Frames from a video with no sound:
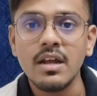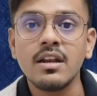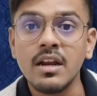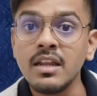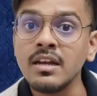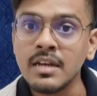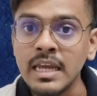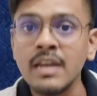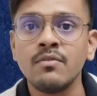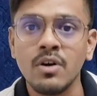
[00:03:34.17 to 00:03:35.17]
running
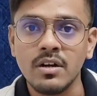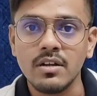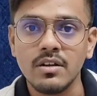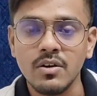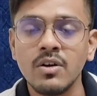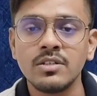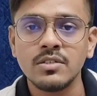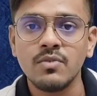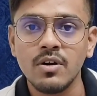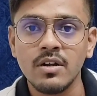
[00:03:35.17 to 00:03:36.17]
clean water, not just
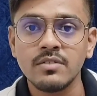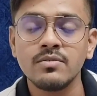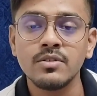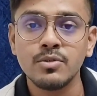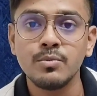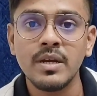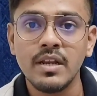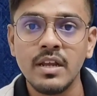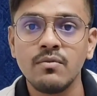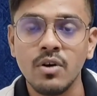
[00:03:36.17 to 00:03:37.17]
water, it should be
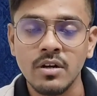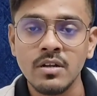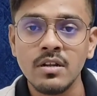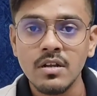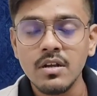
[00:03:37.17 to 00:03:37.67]
clean water.